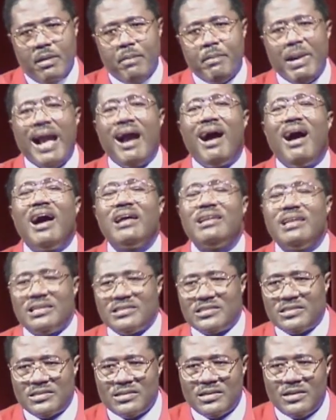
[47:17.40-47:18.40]
by
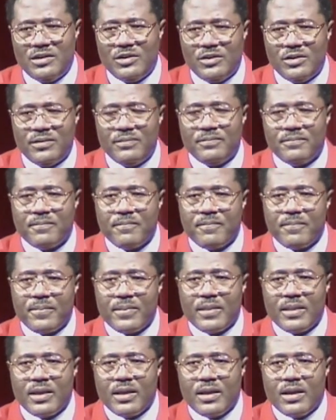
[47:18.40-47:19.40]
others?
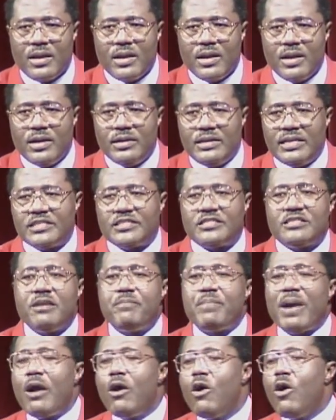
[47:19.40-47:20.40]

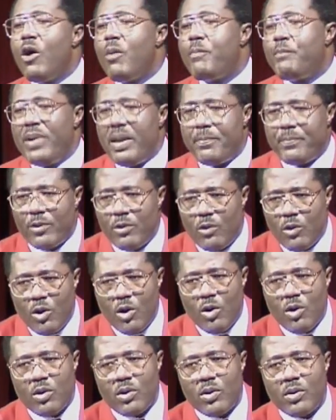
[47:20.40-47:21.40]
Deceived by old people,
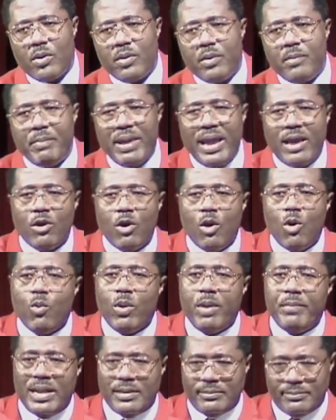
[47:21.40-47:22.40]
old men, old
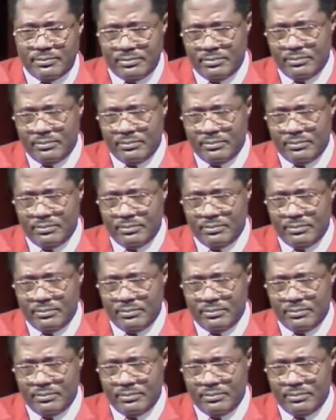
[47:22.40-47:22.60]
women.